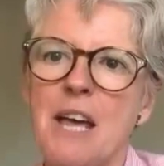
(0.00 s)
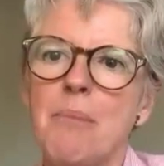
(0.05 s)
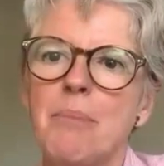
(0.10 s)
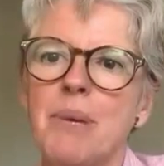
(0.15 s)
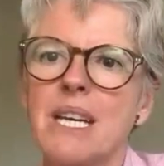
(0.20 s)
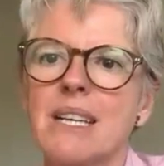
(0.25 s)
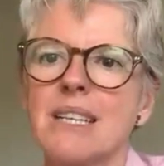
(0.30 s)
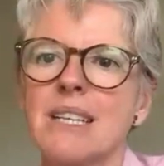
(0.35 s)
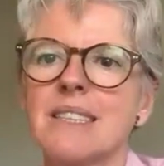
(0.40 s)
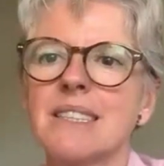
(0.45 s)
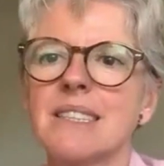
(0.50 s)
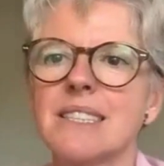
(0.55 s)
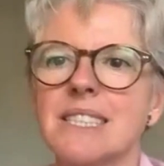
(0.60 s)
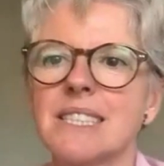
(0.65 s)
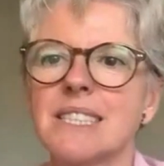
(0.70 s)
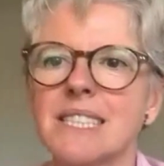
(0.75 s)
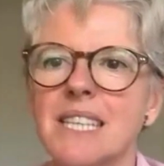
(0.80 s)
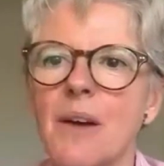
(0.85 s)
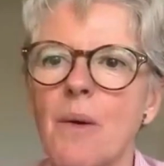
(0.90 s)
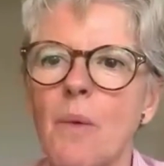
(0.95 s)

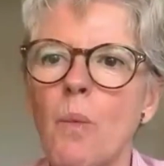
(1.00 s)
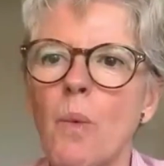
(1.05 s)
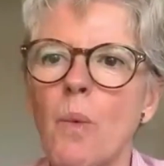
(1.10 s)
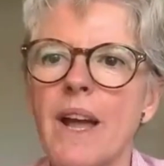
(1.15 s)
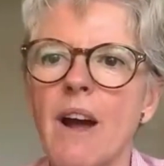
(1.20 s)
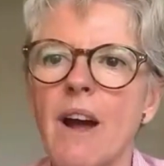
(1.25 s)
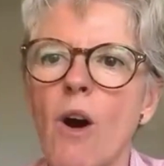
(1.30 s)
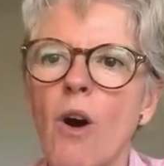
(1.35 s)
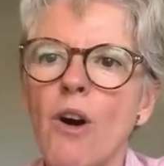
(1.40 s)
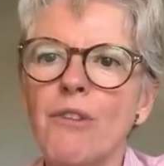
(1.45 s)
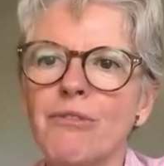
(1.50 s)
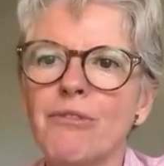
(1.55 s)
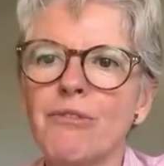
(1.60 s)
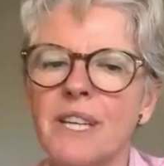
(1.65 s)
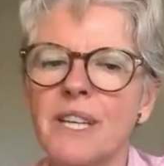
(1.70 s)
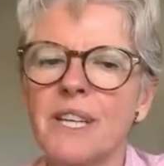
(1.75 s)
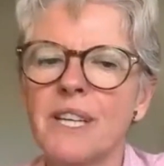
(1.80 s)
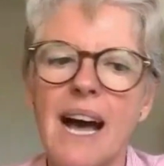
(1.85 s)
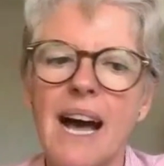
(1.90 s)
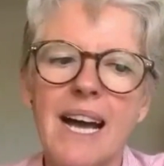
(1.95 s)
because we're
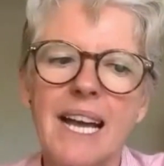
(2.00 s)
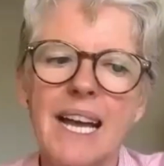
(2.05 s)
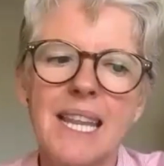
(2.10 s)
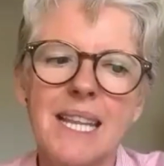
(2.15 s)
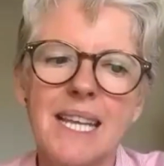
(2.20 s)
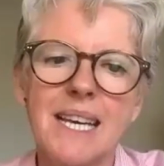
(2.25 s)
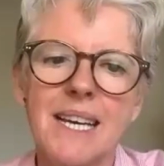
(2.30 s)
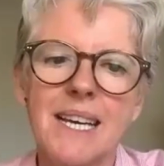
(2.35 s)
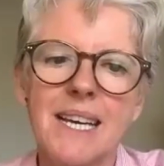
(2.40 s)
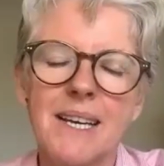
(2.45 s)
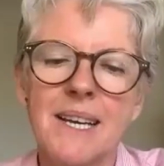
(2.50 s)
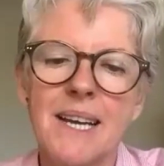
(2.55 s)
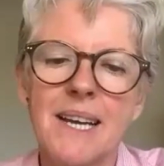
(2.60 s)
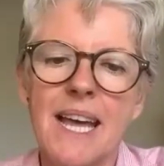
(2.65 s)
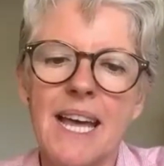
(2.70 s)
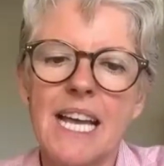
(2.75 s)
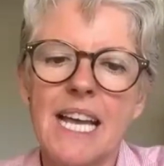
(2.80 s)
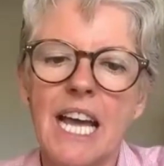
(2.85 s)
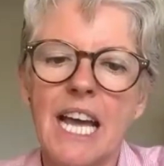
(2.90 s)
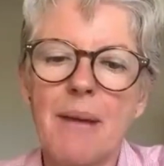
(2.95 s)
often either
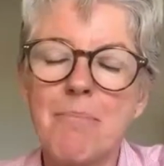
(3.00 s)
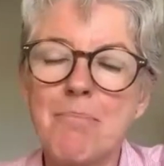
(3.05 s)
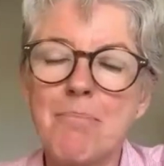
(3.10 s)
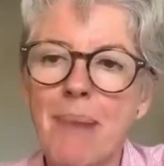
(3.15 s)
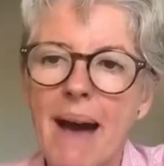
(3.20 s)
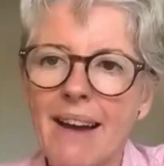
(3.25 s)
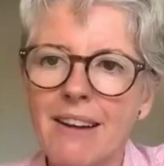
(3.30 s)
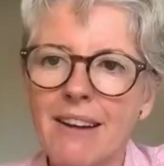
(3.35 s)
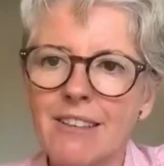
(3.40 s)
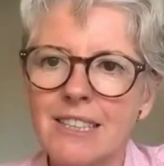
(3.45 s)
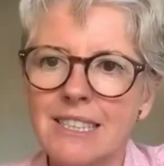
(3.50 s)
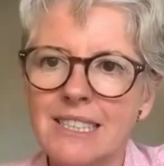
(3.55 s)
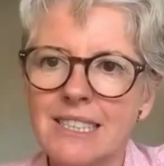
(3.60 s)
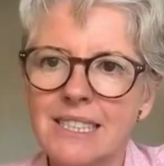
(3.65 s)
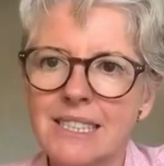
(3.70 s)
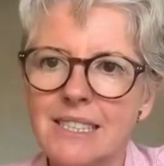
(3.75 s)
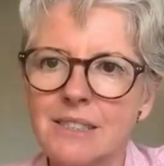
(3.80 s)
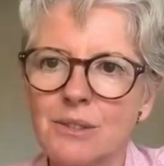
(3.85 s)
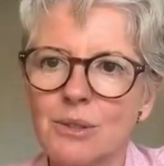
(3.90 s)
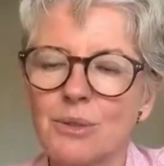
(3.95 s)

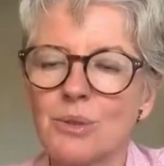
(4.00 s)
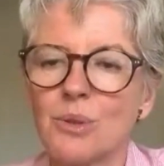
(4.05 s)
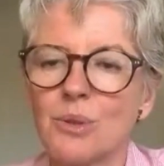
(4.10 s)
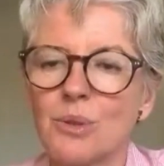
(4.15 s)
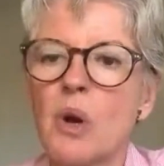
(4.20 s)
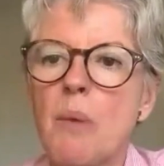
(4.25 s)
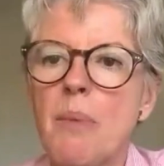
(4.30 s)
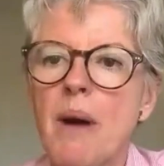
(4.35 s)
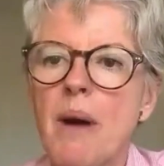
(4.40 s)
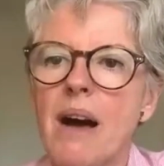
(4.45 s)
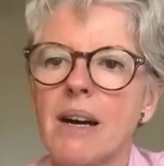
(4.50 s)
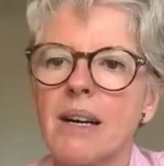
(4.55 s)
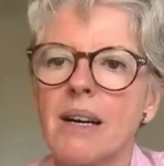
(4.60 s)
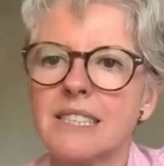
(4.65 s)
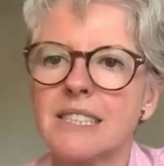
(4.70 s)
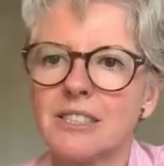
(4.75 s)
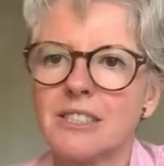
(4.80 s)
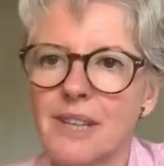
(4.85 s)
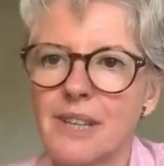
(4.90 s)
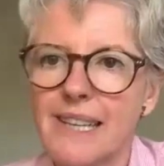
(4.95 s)
embarrassed to talk about our
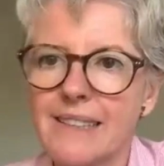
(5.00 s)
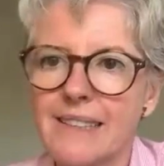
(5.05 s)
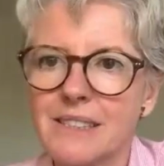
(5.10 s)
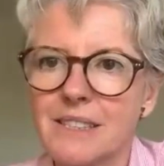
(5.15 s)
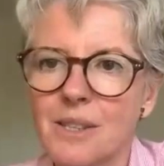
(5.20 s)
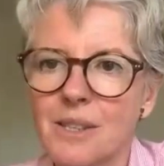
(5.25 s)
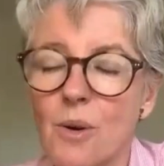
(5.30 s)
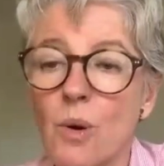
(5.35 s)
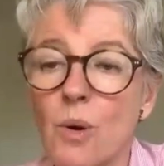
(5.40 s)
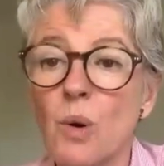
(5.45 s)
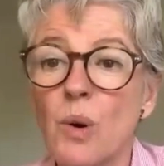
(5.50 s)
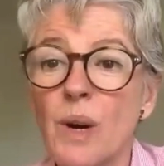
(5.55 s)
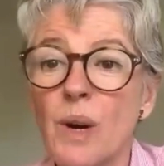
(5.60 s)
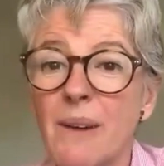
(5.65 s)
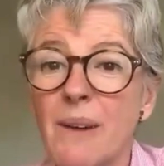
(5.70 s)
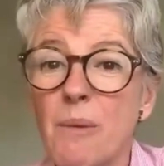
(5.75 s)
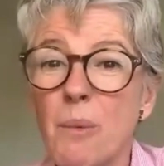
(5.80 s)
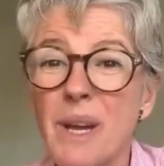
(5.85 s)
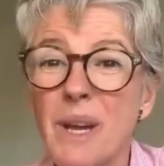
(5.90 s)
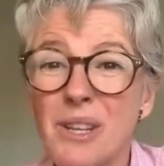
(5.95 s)
strengths, or
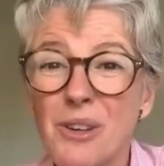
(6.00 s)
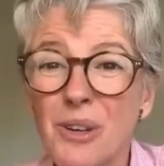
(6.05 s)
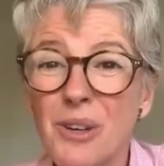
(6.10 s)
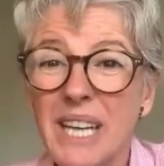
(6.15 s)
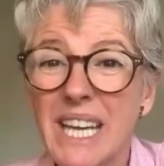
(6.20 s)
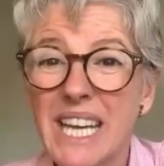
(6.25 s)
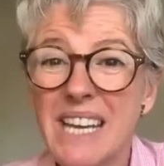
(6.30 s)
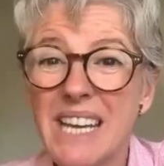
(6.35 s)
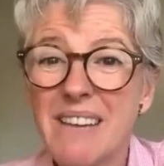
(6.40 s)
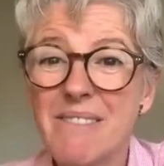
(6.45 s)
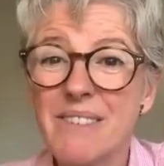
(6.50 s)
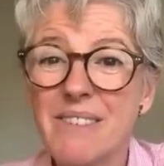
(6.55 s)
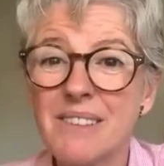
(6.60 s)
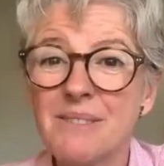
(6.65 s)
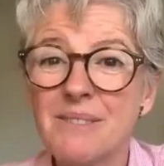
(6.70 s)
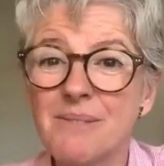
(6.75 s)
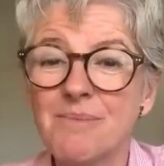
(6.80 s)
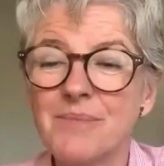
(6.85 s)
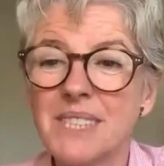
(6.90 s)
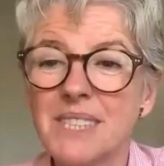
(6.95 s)
we don't
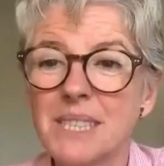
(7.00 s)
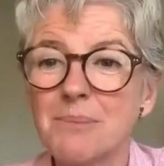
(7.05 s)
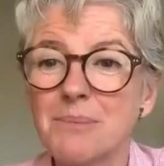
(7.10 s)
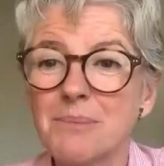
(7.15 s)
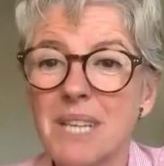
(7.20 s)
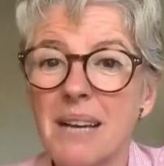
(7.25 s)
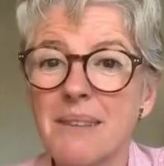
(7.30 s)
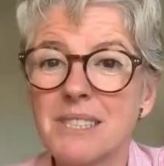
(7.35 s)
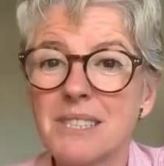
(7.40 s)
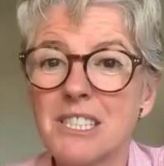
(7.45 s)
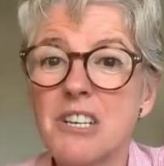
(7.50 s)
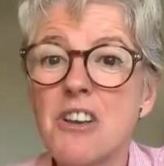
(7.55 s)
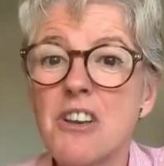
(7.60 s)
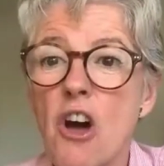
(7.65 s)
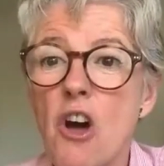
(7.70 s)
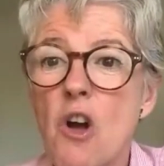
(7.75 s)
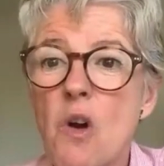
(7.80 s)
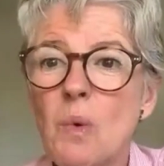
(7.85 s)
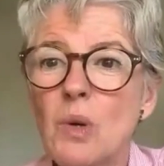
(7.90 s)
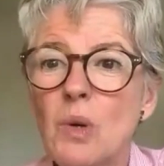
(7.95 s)
even sometimes
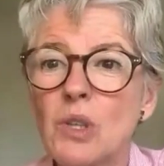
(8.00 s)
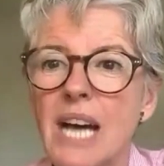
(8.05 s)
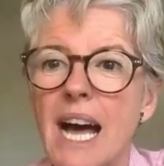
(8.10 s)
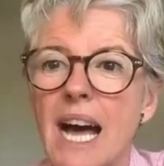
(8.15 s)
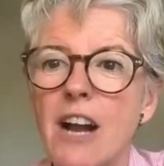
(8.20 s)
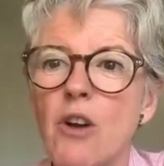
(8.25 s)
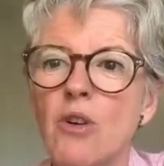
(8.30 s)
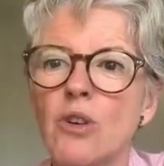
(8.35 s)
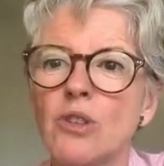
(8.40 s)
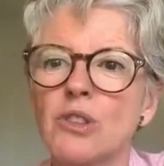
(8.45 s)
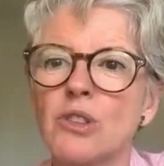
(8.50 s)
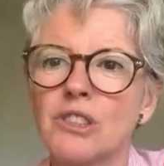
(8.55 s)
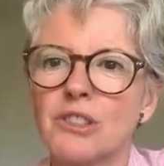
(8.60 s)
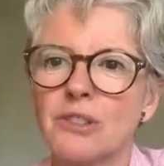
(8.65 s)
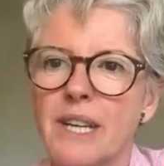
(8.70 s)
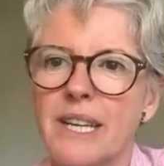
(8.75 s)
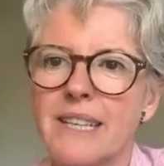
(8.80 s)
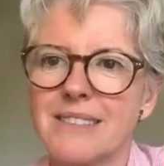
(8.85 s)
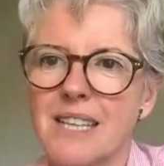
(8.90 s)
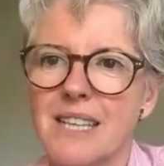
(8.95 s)
know what our core
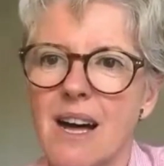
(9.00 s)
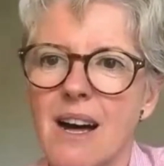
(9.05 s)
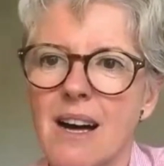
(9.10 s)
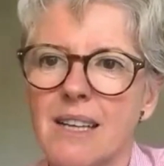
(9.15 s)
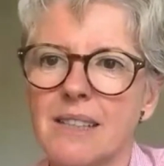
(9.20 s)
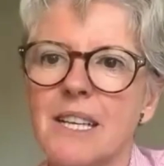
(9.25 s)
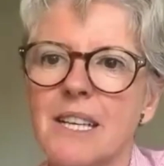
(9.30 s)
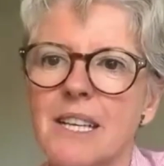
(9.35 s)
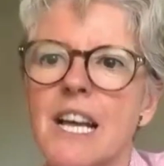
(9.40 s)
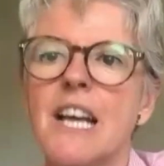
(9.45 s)
strengths are.